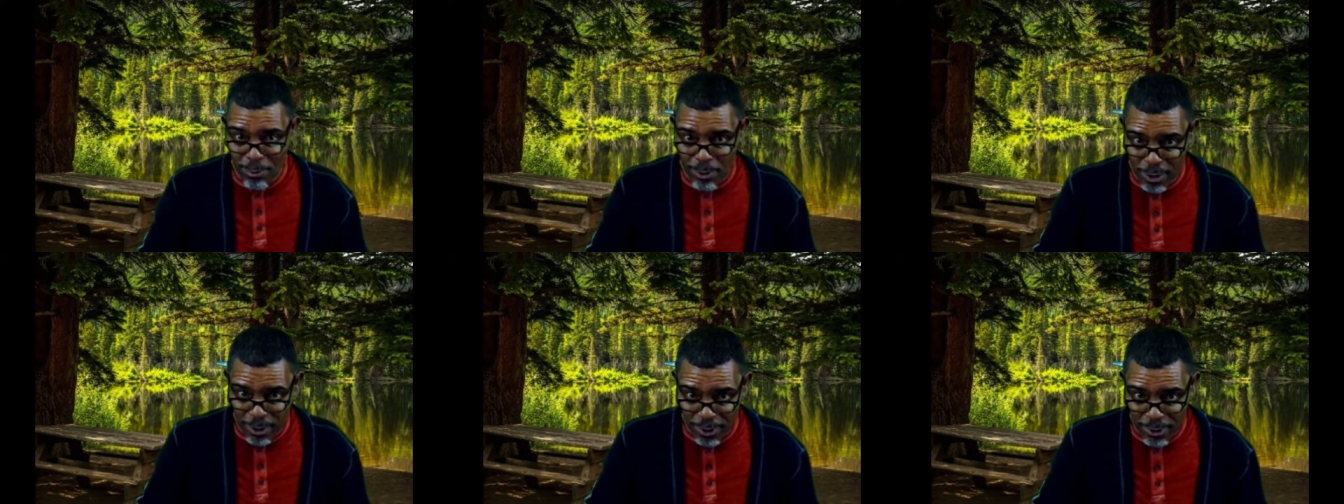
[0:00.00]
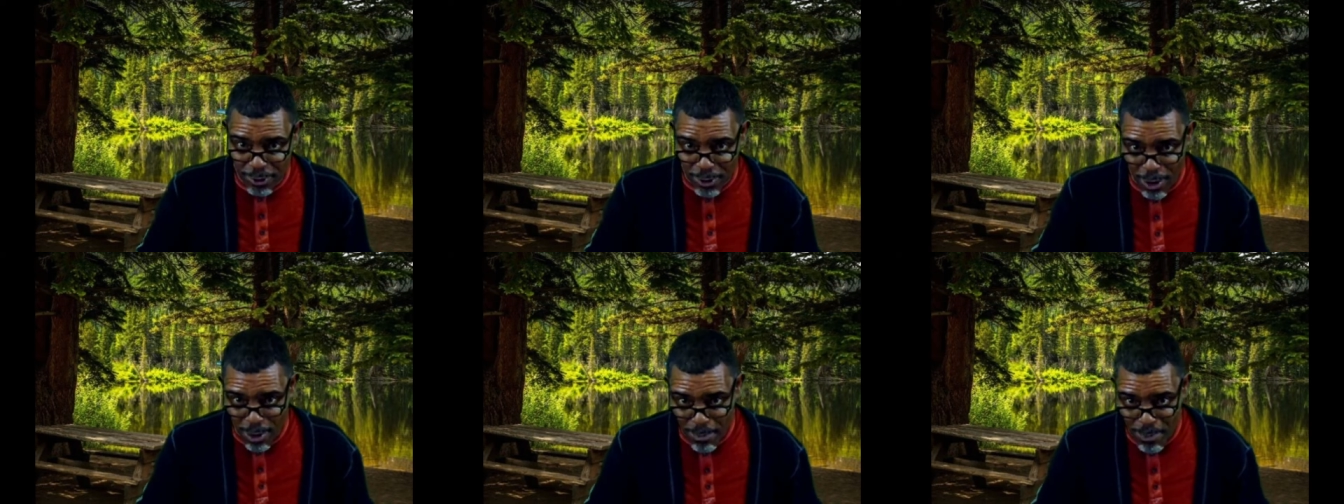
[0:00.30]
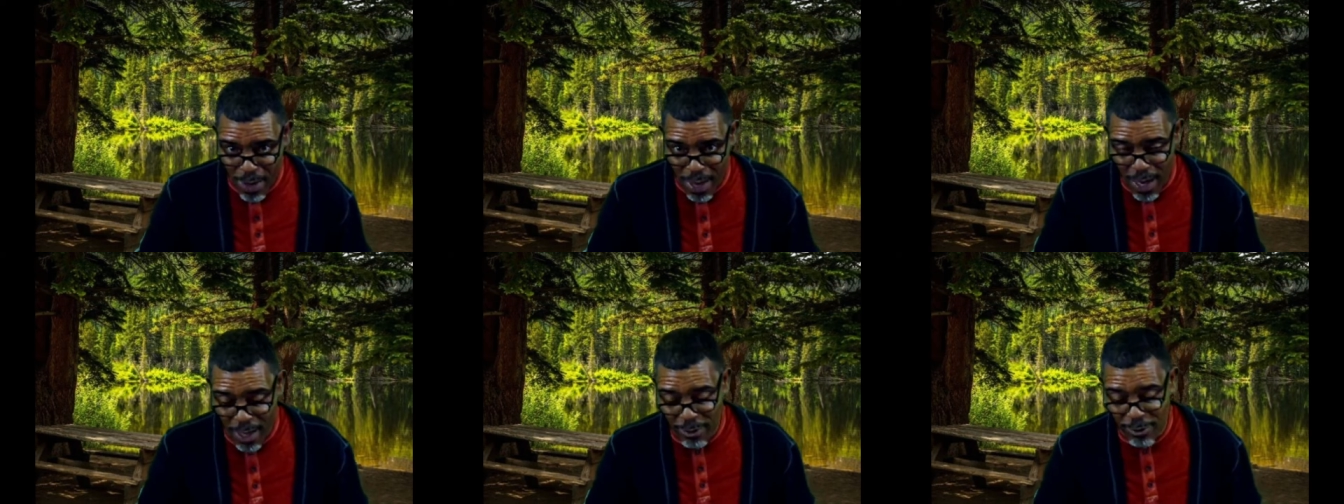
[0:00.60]
We looked in our
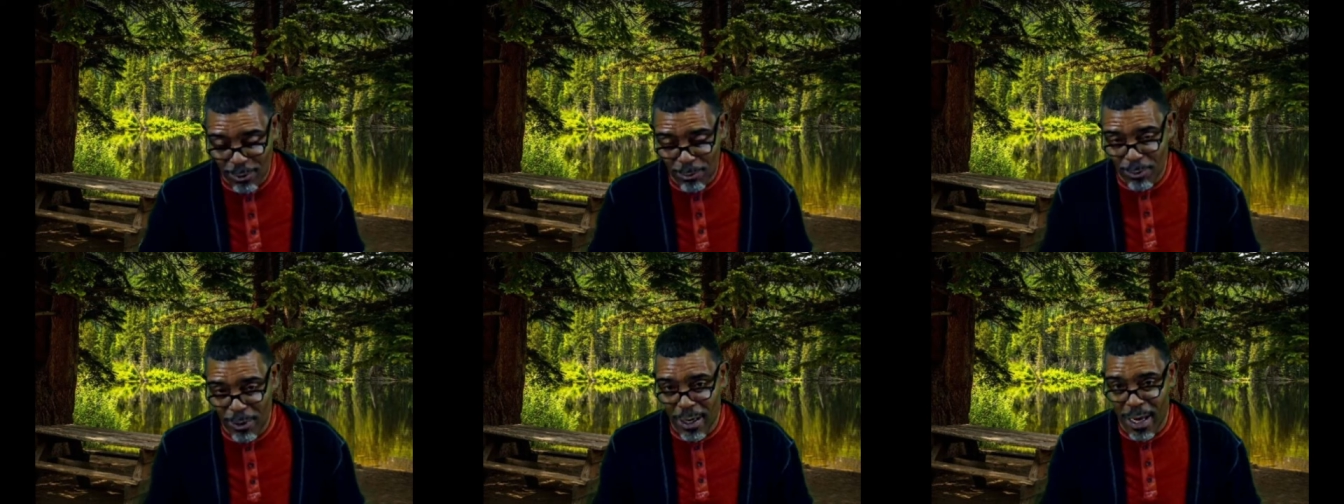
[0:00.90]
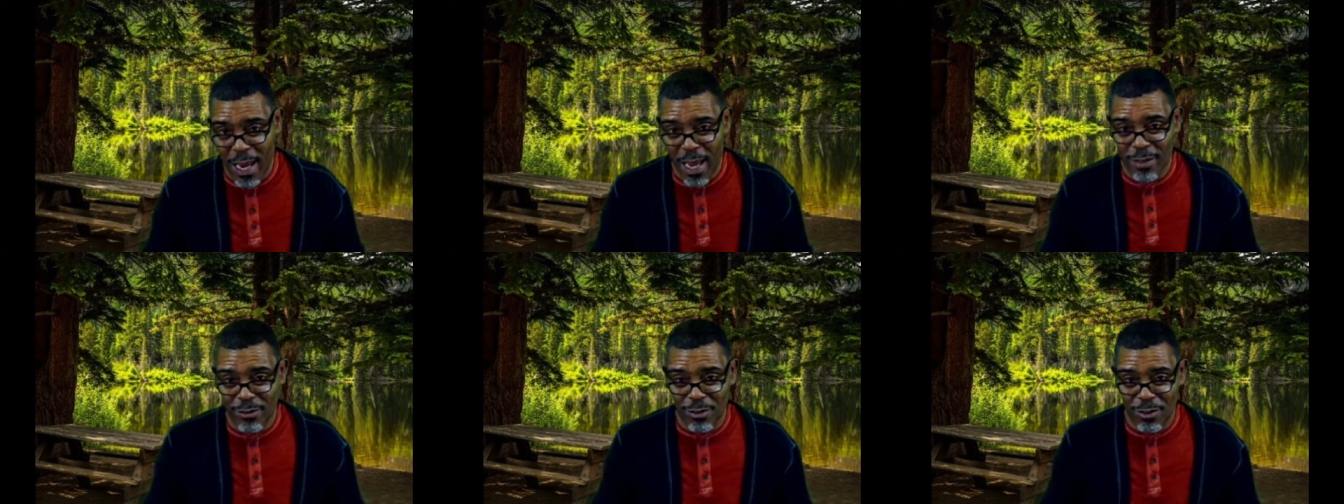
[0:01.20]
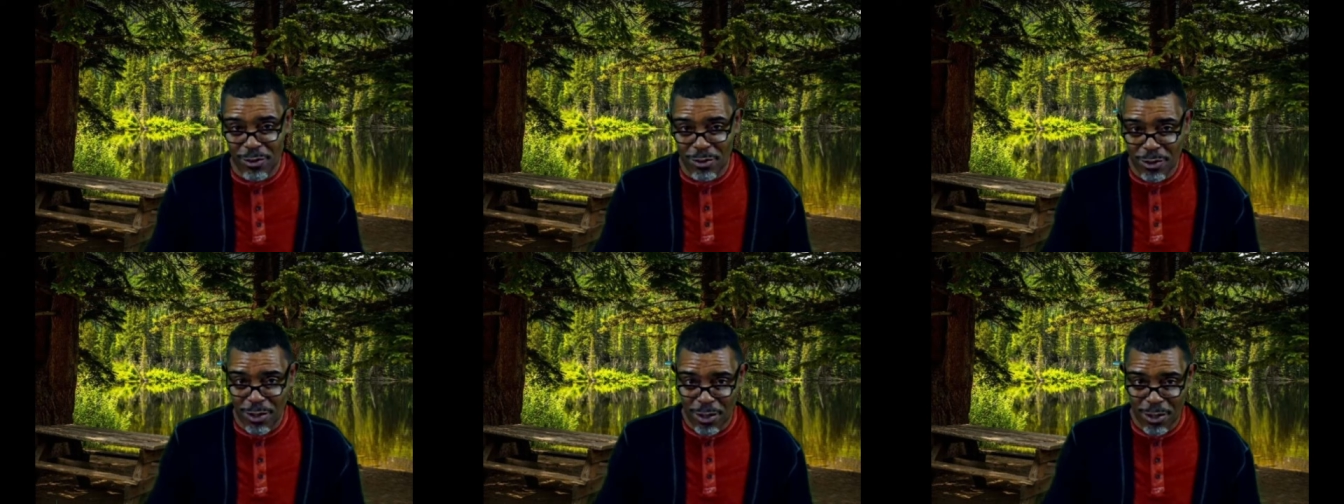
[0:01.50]
bags and we asked
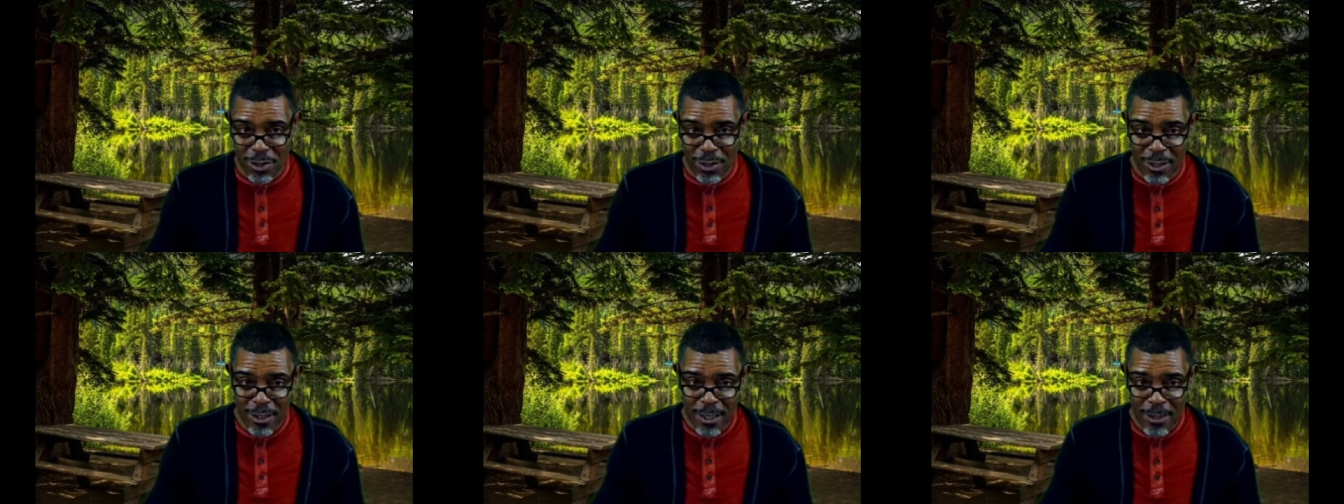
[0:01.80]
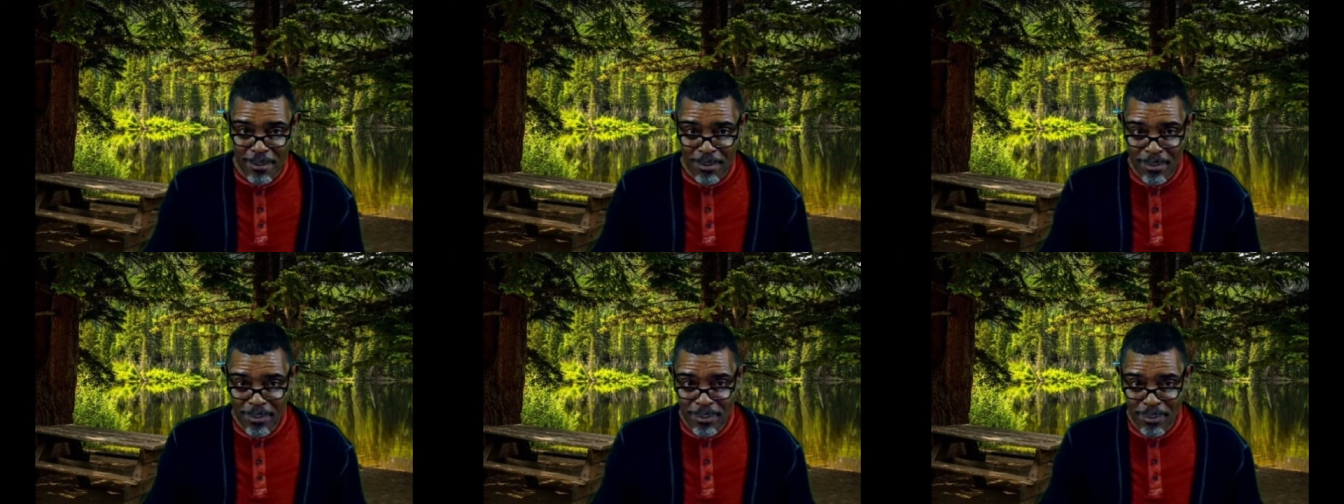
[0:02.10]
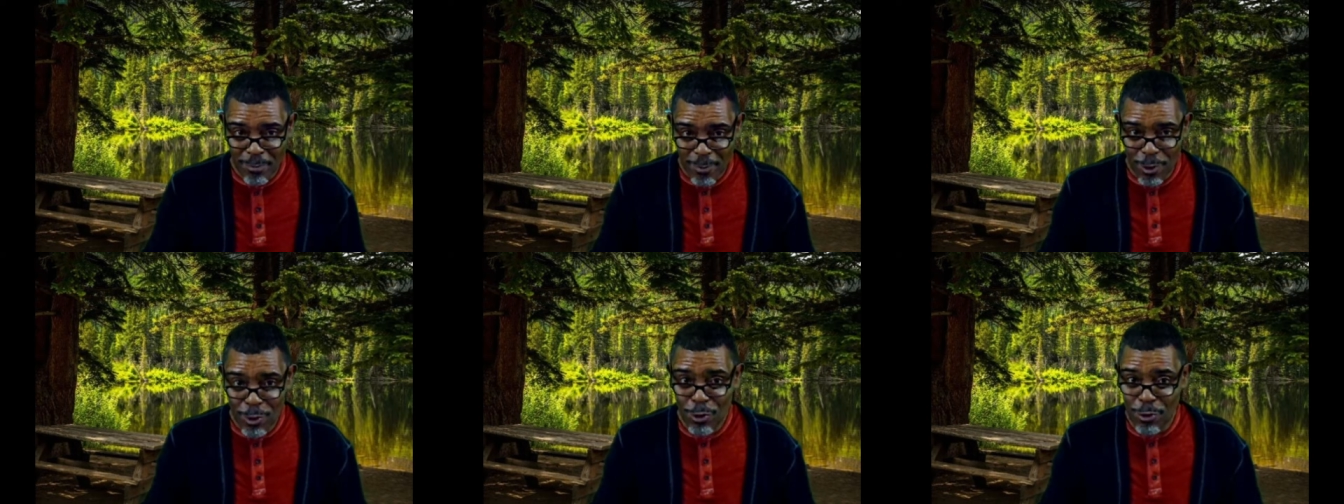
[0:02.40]
each other,
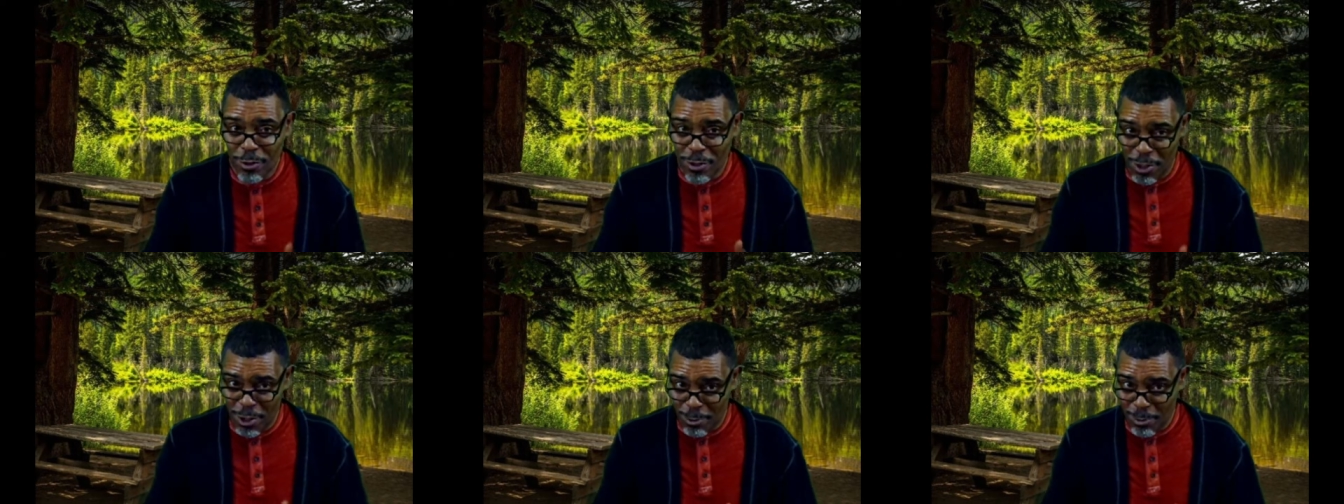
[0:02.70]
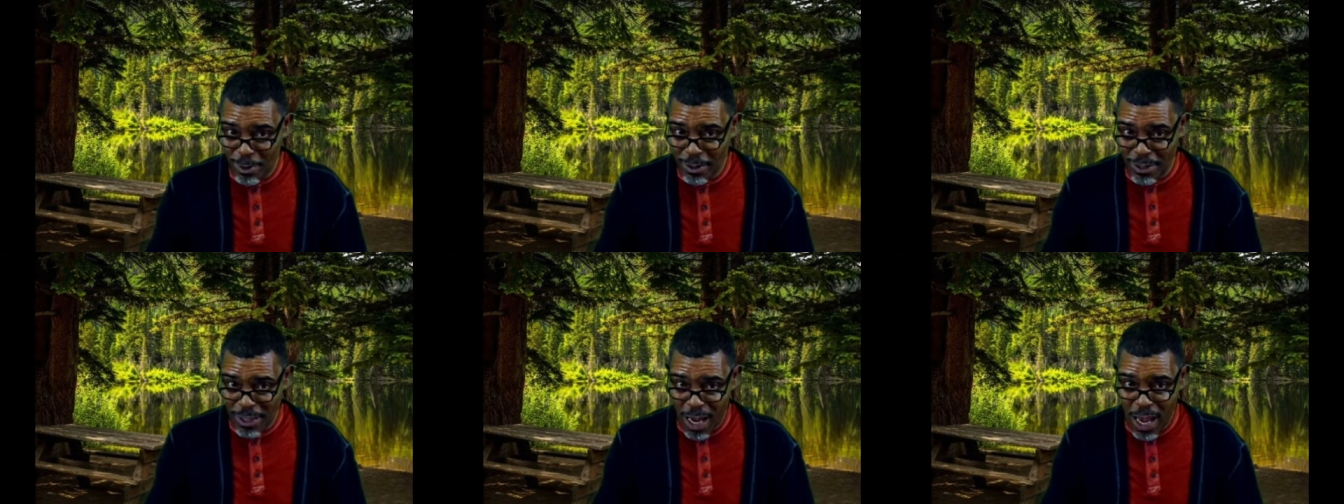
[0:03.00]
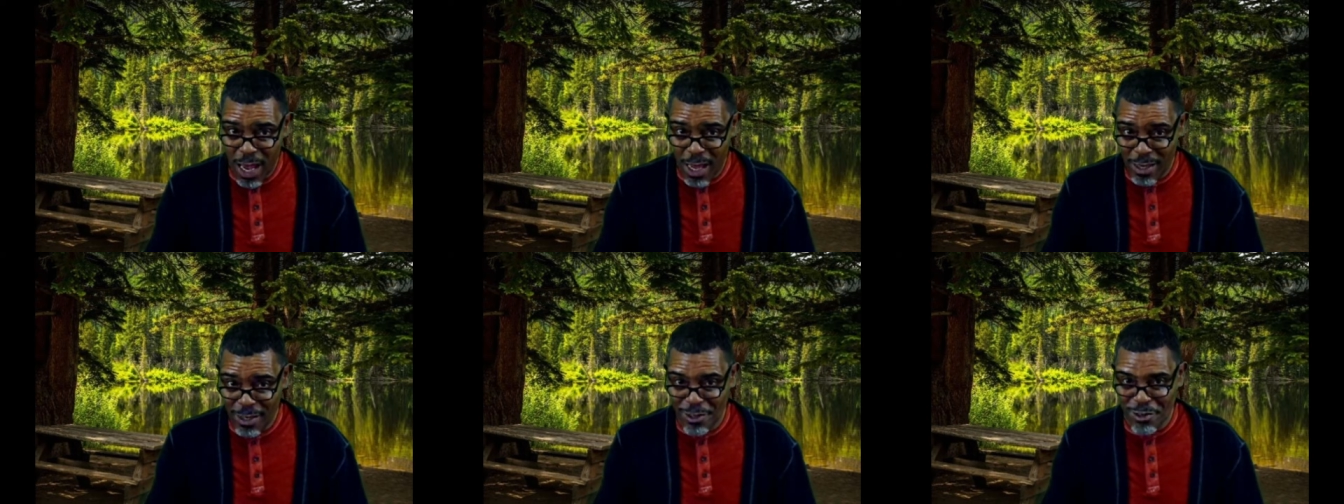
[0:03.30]
"You good with
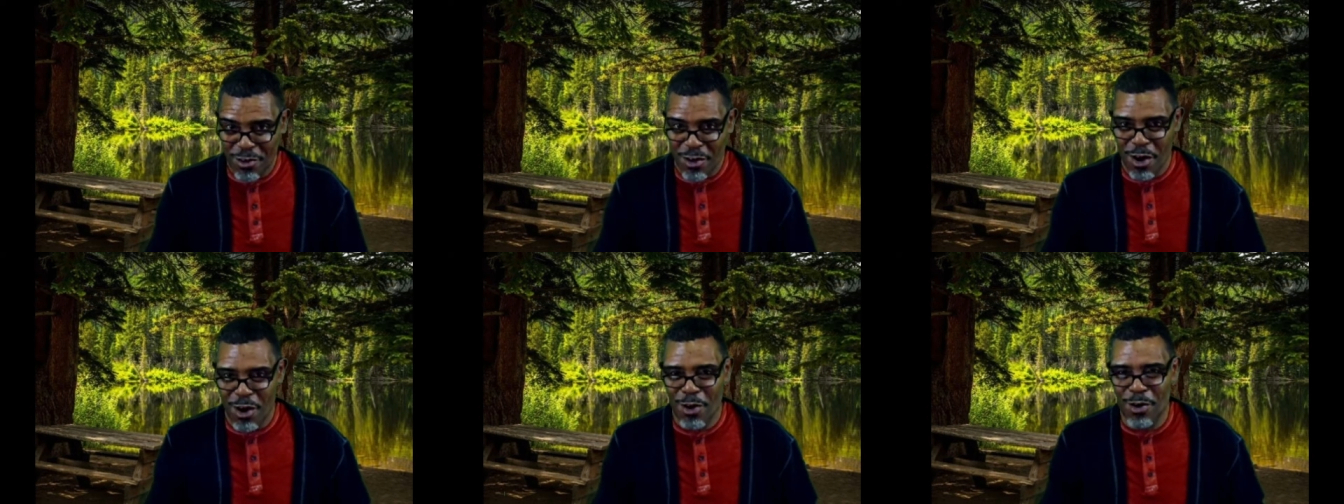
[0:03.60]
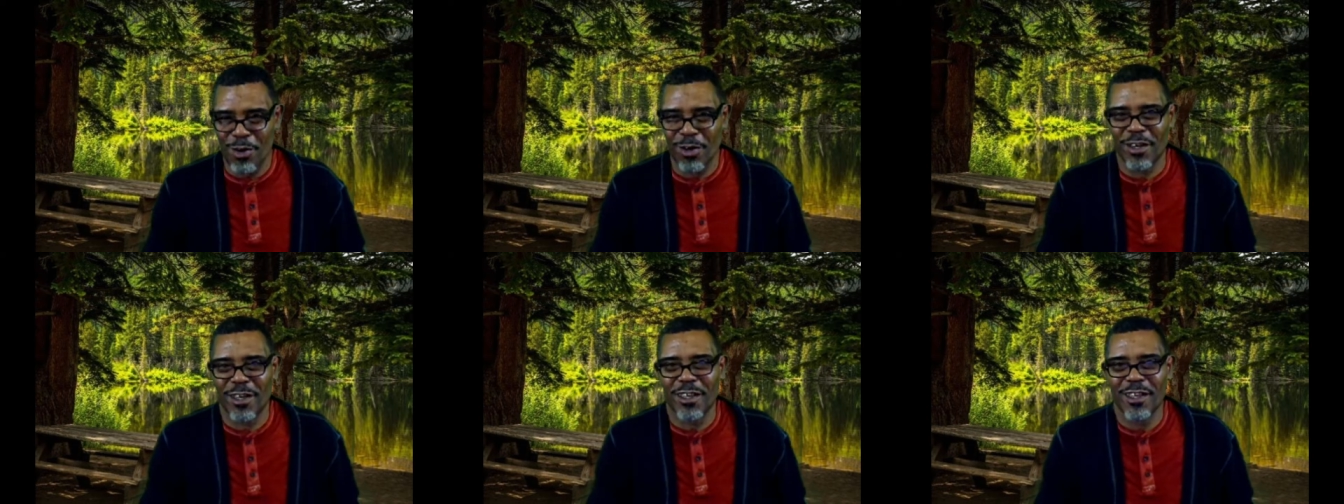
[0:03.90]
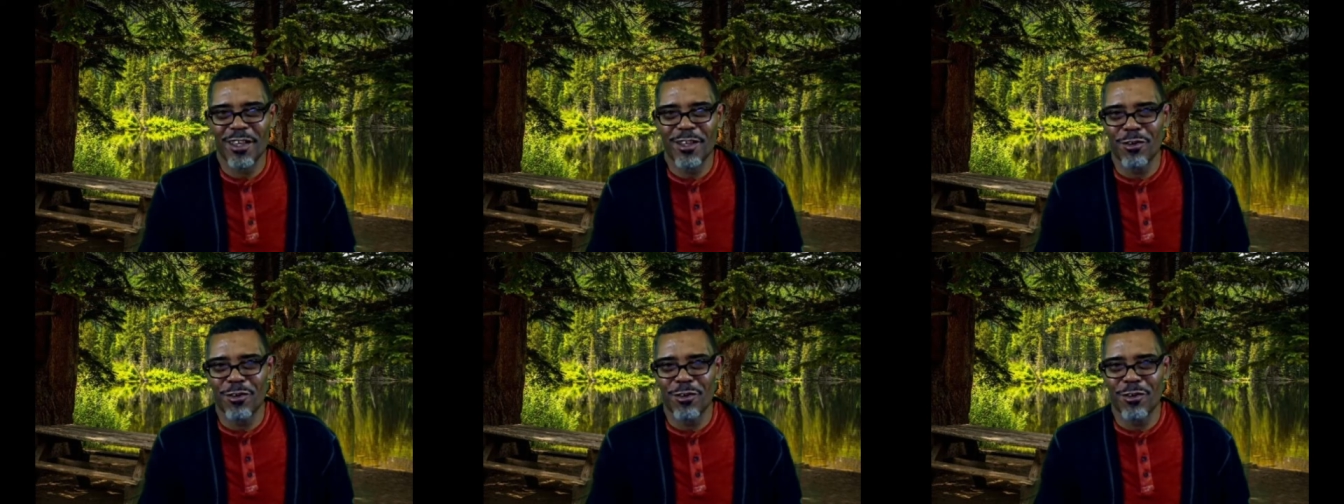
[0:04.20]
that? You know,